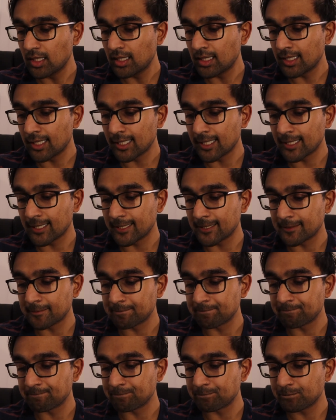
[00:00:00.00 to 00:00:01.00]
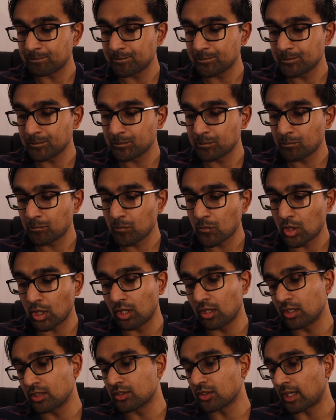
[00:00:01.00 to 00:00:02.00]
Um,
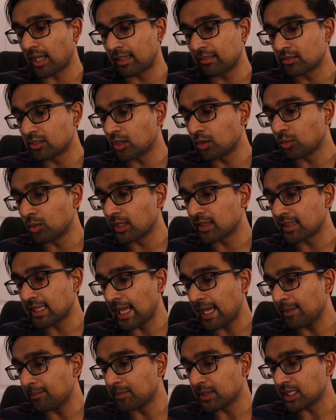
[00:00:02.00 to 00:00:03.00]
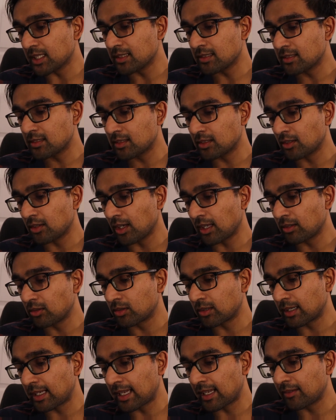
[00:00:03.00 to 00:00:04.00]
and so I don't know what that means. I
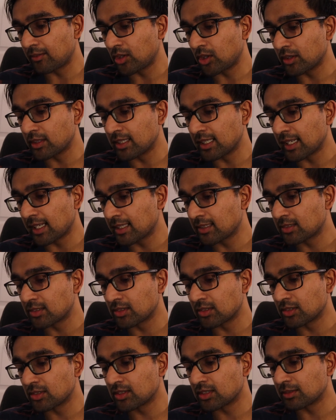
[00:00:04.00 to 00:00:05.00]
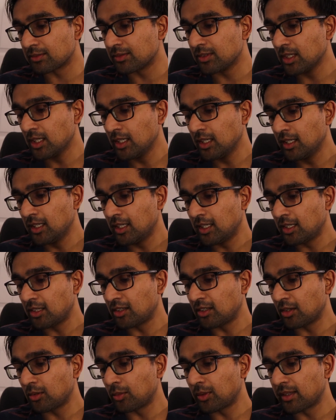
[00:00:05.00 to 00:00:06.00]
don't have all the answers of,
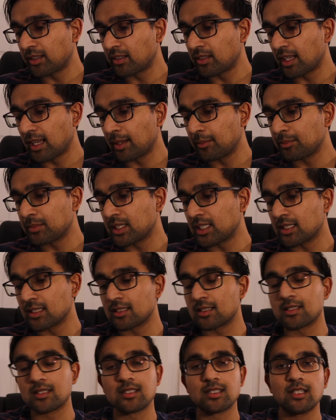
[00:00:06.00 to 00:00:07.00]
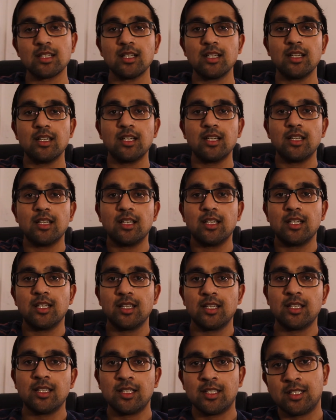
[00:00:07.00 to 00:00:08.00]
whether that means,
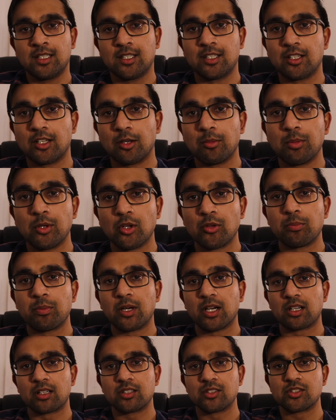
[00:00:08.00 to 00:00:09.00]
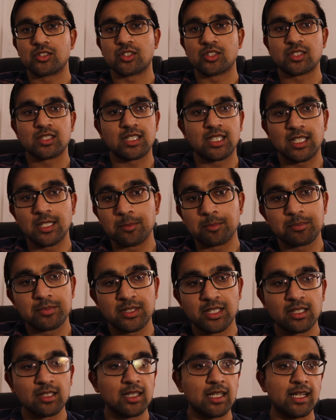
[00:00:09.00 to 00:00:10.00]
both parties just keep
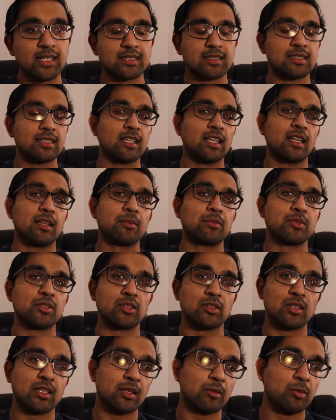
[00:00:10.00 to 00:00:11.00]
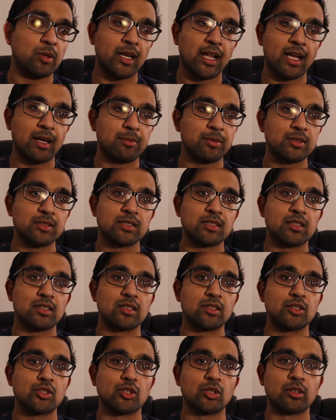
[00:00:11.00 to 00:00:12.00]
their last names, or like what happens to
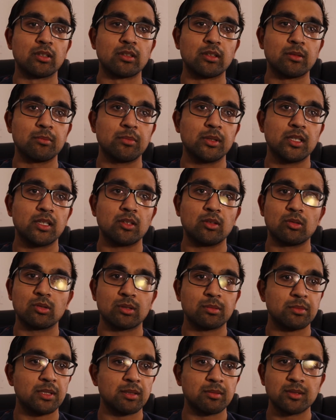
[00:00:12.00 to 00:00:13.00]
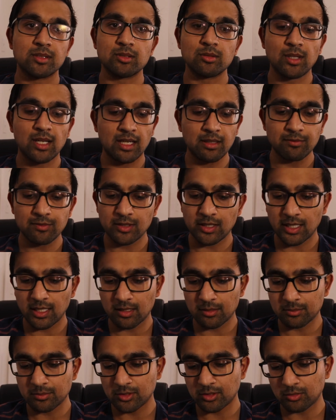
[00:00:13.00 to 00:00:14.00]
the children, or maybe you hyphenate
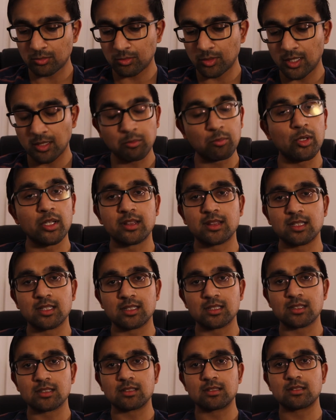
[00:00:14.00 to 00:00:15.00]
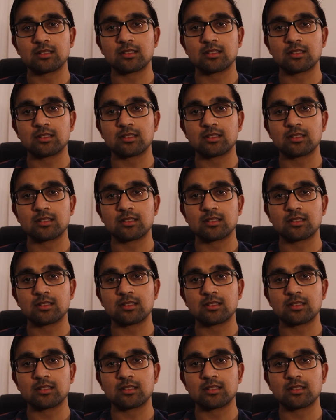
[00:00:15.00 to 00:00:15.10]
them, or what the